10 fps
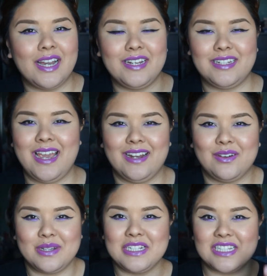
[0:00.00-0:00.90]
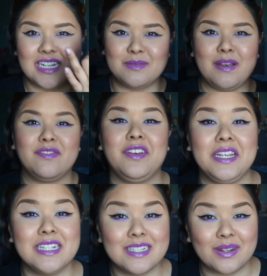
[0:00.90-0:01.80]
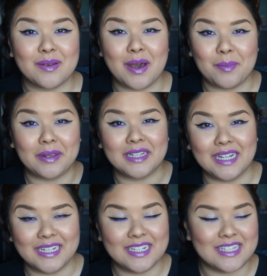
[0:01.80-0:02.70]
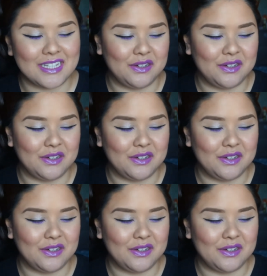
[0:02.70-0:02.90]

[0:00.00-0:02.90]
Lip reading: I can't always just touch my face when I'm helping clients.